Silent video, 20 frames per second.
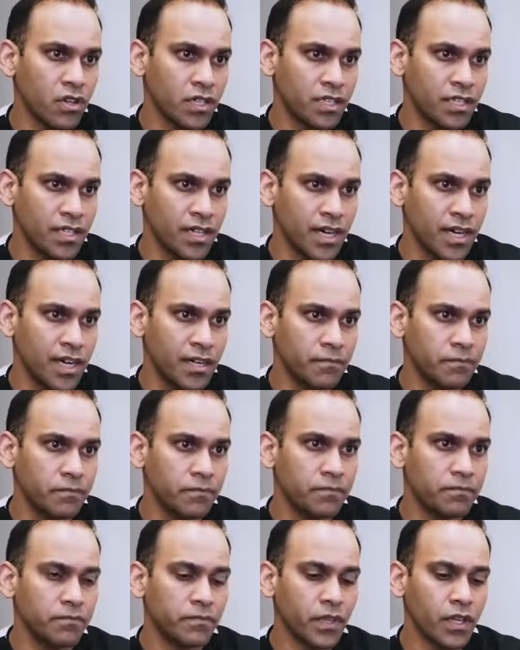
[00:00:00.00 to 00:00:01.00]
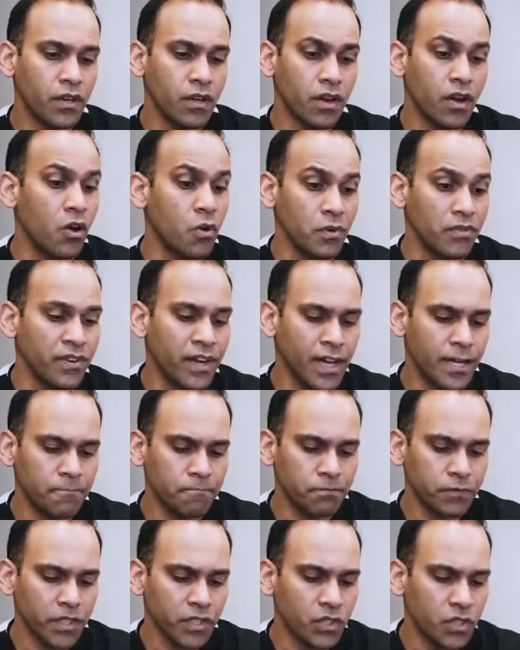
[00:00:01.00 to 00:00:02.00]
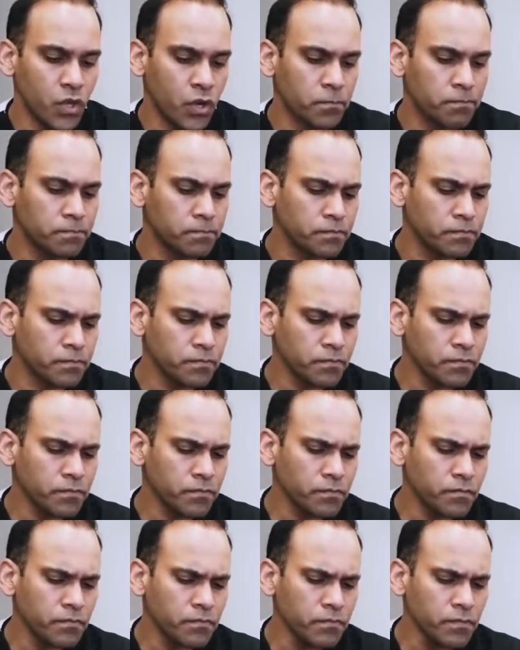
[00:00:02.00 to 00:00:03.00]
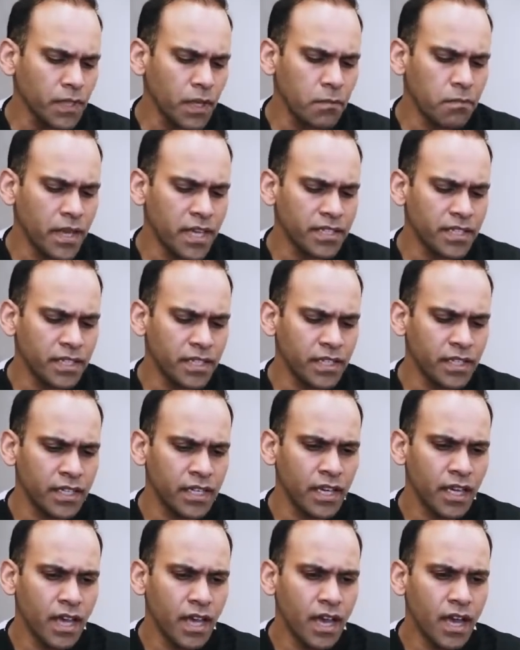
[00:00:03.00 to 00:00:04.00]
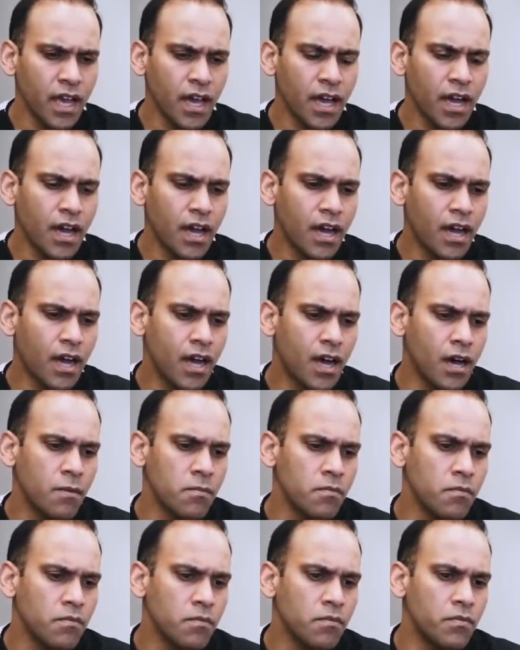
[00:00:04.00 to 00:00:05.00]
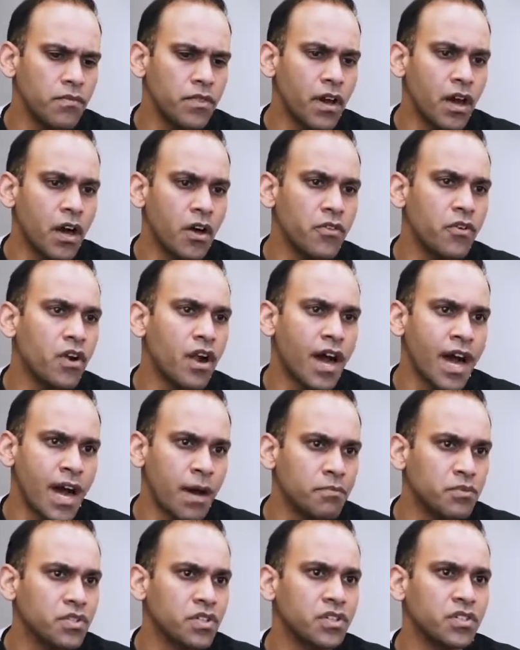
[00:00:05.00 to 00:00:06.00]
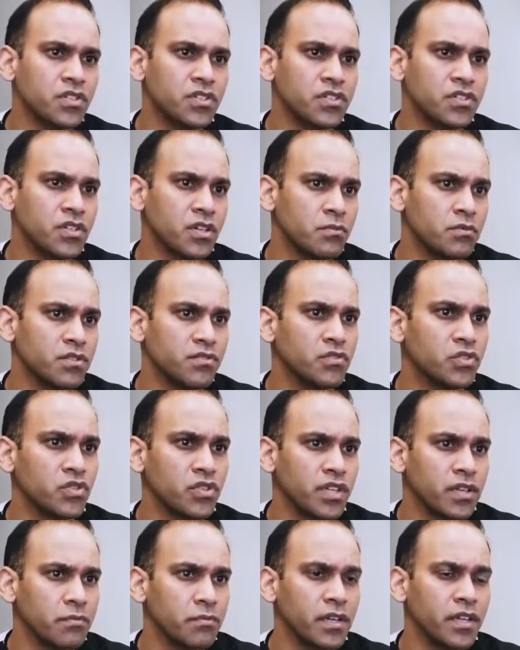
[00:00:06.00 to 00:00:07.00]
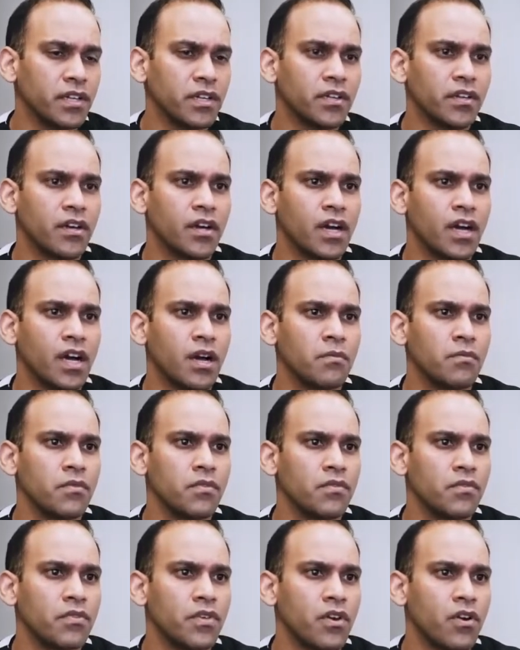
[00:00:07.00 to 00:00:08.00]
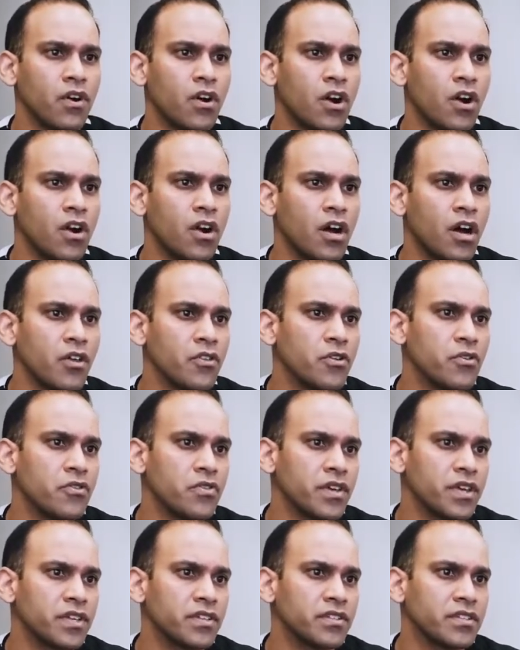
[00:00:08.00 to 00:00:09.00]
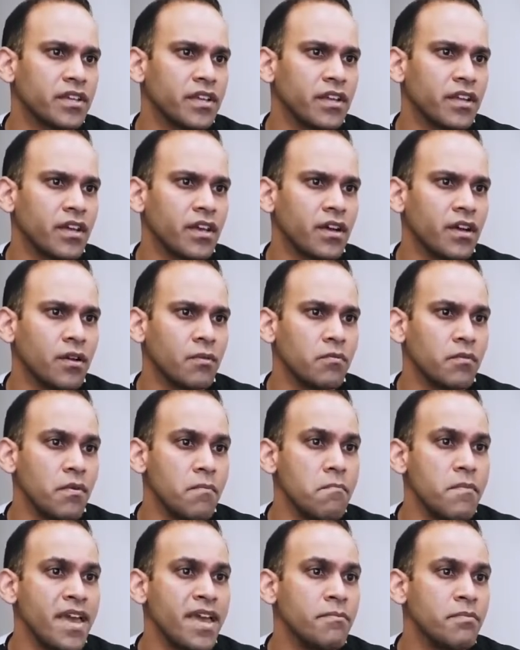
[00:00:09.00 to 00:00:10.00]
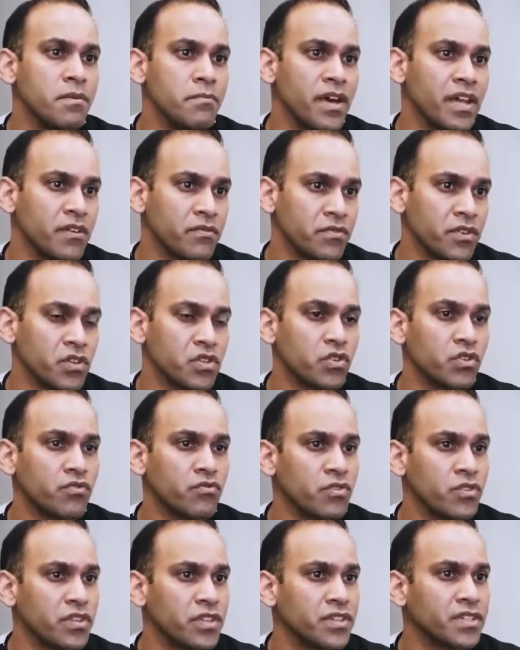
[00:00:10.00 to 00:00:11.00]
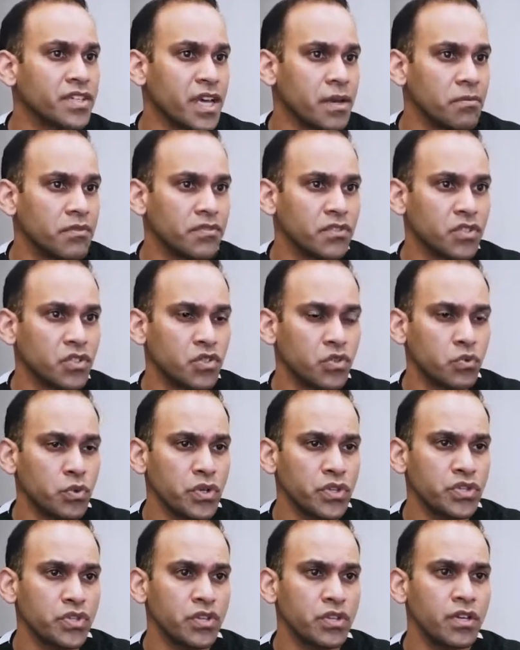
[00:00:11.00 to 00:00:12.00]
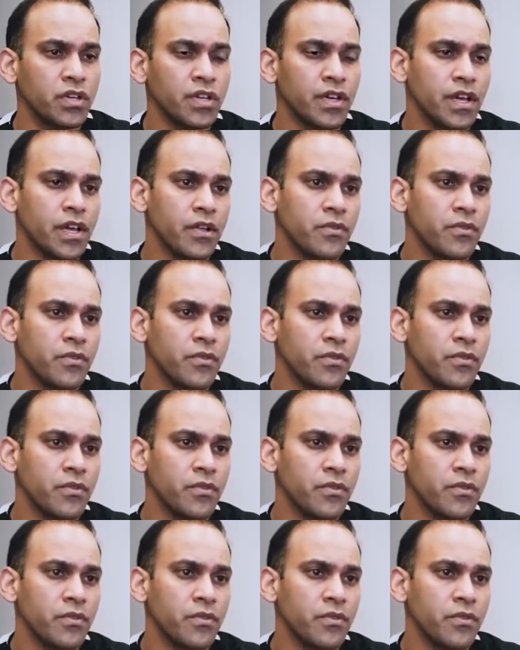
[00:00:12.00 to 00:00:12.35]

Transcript: all it's got, all we've got. So basically, the other options in terms of treatment, there are other things that may be beneficial for this type of situation.